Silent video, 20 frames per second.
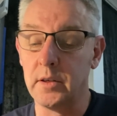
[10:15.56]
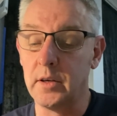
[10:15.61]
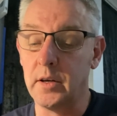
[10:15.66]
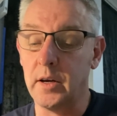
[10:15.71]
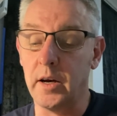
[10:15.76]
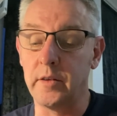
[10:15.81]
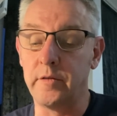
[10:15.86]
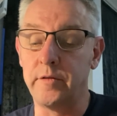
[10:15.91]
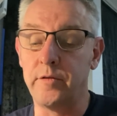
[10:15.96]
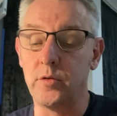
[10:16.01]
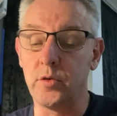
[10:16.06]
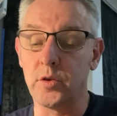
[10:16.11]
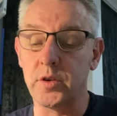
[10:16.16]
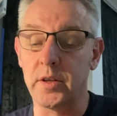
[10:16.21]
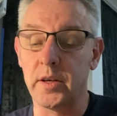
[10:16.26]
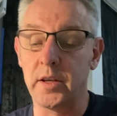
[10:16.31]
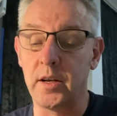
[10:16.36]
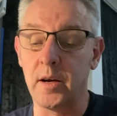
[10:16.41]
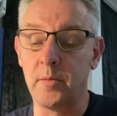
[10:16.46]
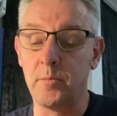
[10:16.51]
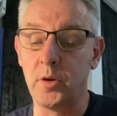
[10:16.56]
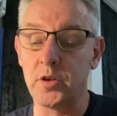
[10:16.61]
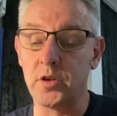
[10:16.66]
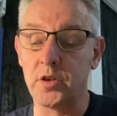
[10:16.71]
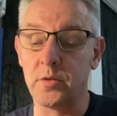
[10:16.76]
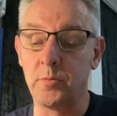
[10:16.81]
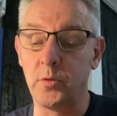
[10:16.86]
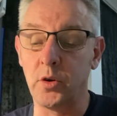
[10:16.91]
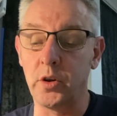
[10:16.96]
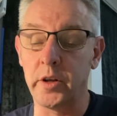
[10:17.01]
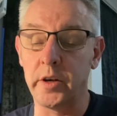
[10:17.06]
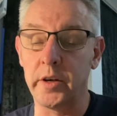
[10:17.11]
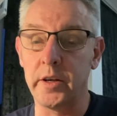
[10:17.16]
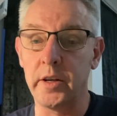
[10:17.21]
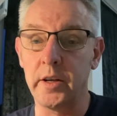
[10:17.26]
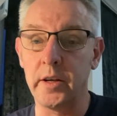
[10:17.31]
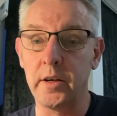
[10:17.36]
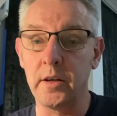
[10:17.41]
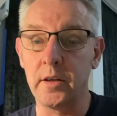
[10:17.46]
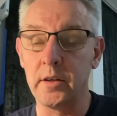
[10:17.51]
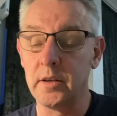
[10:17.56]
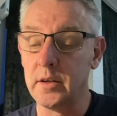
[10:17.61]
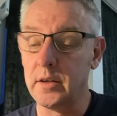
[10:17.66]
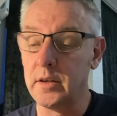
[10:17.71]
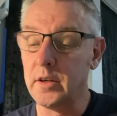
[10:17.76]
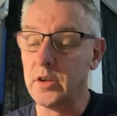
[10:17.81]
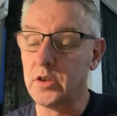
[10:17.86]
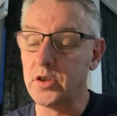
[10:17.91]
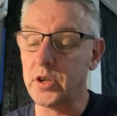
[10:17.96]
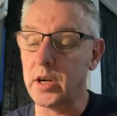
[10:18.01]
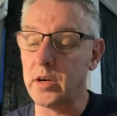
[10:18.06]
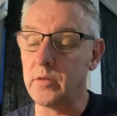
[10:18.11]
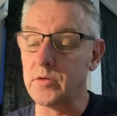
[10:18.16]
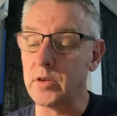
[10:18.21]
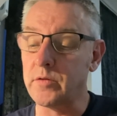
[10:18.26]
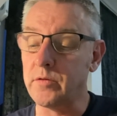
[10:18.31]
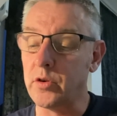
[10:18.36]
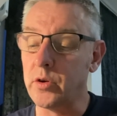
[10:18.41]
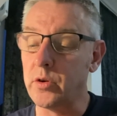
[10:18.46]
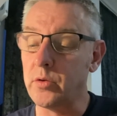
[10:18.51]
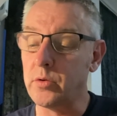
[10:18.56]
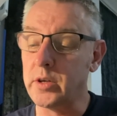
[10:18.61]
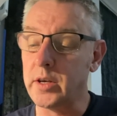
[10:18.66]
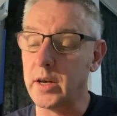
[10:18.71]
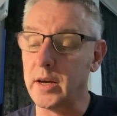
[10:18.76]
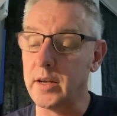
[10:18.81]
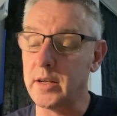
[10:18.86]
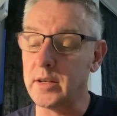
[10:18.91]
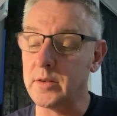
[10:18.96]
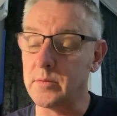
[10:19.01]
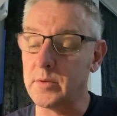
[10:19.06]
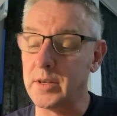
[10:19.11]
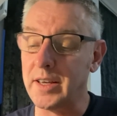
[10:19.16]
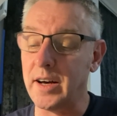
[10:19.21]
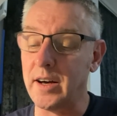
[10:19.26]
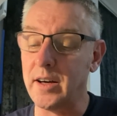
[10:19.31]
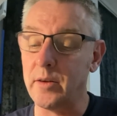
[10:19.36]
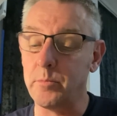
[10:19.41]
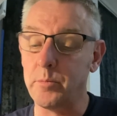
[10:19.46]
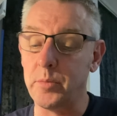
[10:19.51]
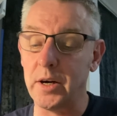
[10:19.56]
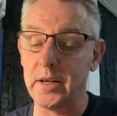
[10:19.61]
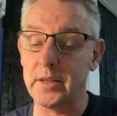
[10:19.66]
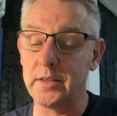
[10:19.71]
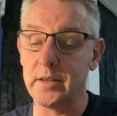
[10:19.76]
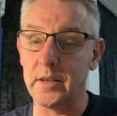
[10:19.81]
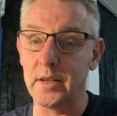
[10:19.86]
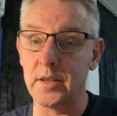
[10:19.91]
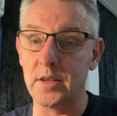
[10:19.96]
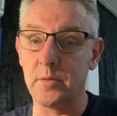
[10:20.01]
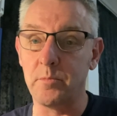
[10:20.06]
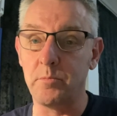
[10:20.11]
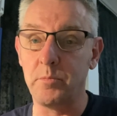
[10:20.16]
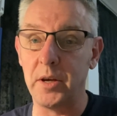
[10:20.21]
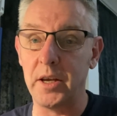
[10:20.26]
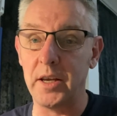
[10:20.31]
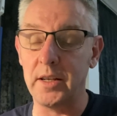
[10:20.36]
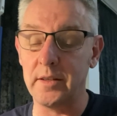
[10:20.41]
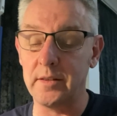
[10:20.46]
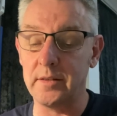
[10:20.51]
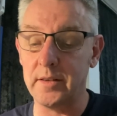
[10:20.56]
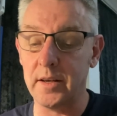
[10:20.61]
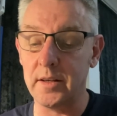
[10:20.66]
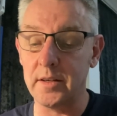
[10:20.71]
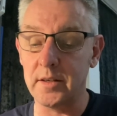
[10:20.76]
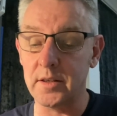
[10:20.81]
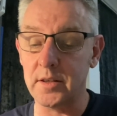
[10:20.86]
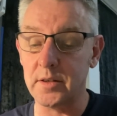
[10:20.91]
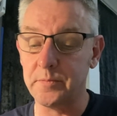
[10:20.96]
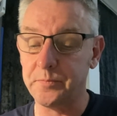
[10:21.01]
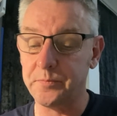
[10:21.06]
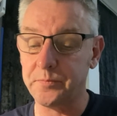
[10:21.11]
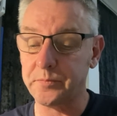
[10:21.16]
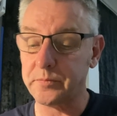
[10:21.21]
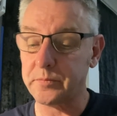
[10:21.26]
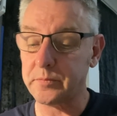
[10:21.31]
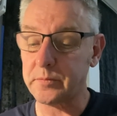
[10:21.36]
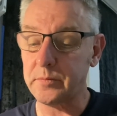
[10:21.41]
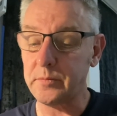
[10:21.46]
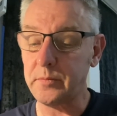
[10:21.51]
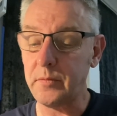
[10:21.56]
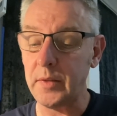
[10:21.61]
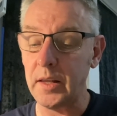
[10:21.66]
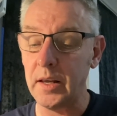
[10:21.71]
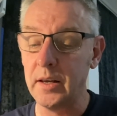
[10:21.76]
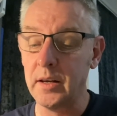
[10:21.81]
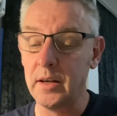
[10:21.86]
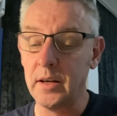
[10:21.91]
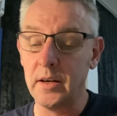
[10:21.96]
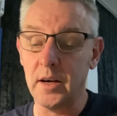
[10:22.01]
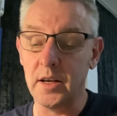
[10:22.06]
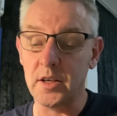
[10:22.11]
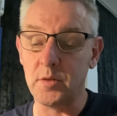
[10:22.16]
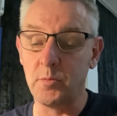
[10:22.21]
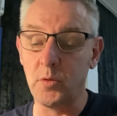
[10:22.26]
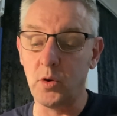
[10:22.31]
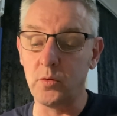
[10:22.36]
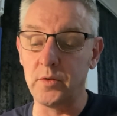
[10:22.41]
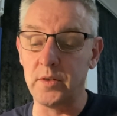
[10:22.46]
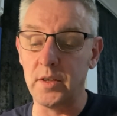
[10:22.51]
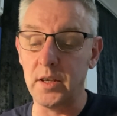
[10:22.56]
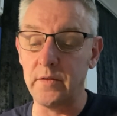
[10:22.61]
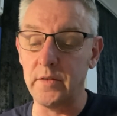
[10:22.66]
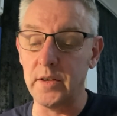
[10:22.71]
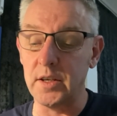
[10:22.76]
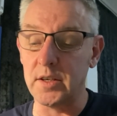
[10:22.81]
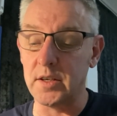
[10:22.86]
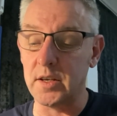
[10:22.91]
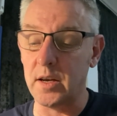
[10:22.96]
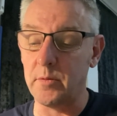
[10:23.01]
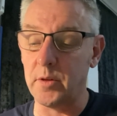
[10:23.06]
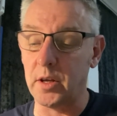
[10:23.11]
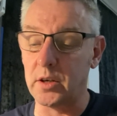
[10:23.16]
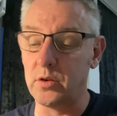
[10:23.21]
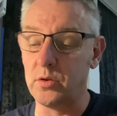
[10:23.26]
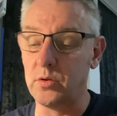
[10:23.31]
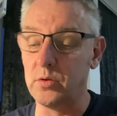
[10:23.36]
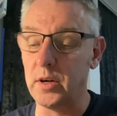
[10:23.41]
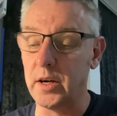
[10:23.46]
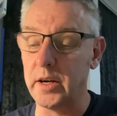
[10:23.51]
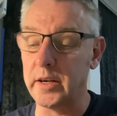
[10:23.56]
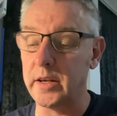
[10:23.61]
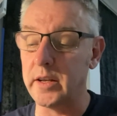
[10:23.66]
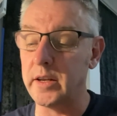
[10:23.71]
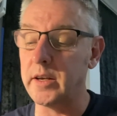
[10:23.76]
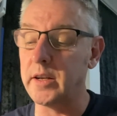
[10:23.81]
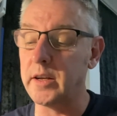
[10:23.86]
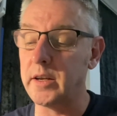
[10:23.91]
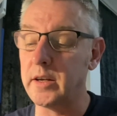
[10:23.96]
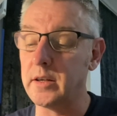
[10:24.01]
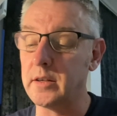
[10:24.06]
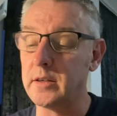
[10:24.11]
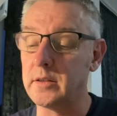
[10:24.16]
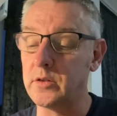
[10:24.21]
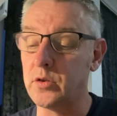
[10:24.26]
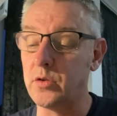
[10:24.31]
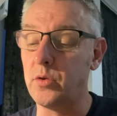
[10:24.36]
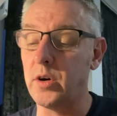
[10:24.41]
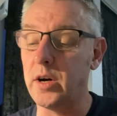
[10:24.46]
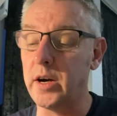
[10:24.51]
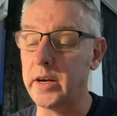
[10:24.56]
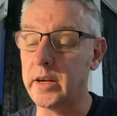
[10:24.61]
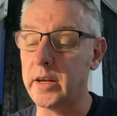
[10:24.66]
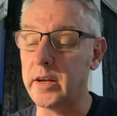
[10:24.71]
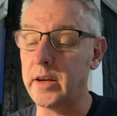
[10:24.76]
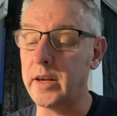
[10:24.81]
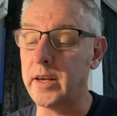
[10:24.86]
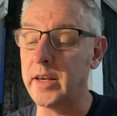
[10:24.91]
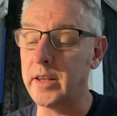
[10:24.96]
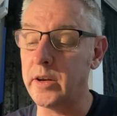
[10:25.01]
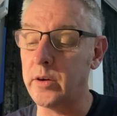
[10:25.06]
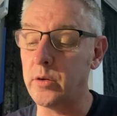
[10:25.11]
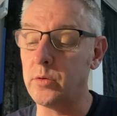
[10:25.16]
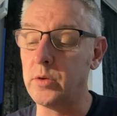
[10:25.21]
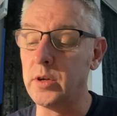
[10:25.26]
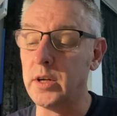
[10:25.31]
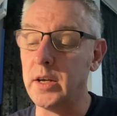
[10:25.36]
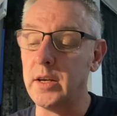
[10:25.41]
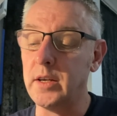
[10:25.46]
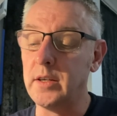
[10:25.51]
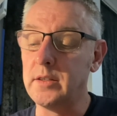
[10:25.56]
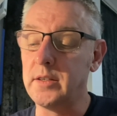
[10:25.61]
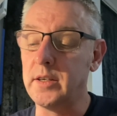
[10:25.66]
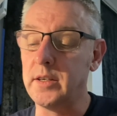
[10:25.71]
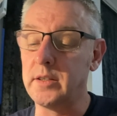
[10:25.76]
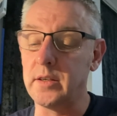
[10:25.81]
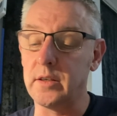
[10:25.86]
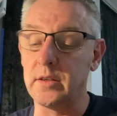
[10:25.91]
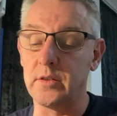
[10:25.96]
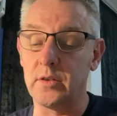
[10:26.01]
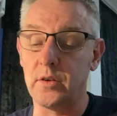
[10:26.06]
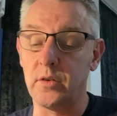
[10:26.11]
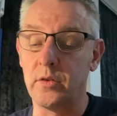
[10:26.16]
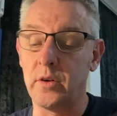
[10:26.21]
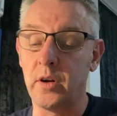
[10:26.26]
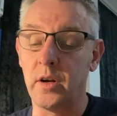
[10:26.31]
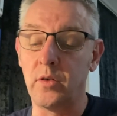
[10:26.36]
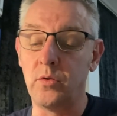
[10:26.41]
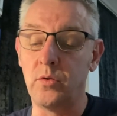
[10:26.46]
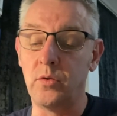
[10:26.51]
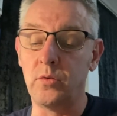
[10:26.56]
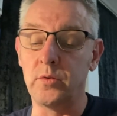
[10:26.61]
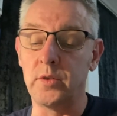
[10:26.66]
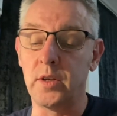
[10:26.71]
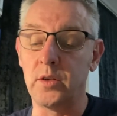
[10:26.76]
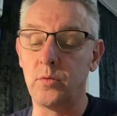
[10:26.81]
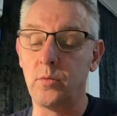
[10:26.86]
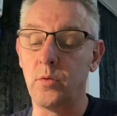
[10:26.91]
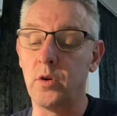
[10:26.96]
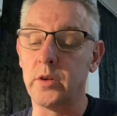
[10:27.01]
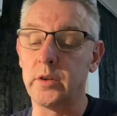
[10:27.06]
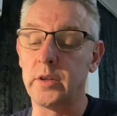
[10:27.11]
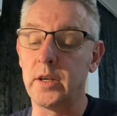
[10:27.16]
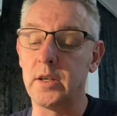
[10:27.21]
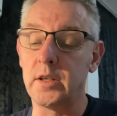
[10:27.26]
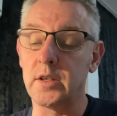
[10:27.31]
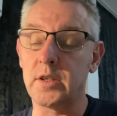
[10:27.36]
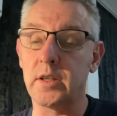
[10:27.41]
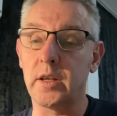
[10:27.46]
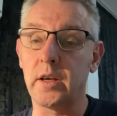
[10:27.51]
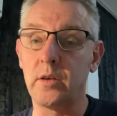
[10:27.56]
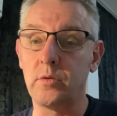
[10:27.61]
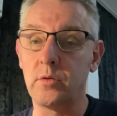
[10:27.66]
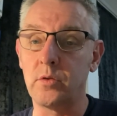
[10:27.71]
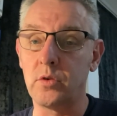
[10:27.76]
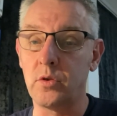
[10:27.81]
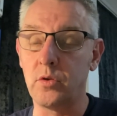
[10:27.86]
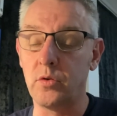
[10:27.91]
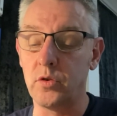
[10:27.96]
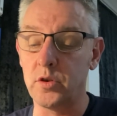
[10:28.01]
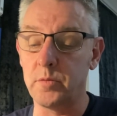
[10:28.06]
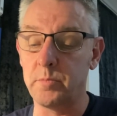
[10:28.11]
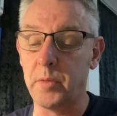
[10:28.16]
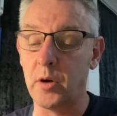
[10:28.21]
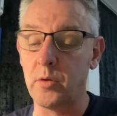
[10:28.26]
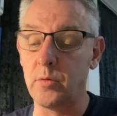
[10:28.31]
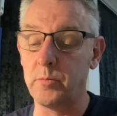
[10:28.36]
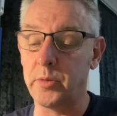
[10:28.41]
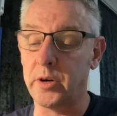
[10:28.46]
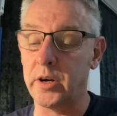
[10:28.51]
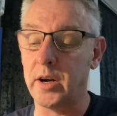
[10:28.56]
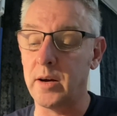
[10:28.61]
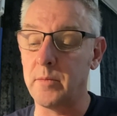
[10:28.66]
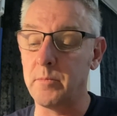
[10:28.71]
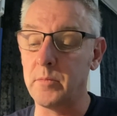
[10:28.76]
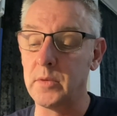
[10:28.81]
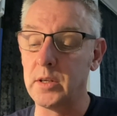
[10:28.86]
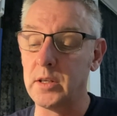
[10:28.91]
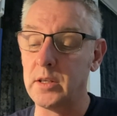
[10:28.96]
and forced into a much smaller area. Shelves of oil cans, car batteries and paint tins. A small TV set with a coat hanger aerial teetered on an old Edwardian-style coach-built pram.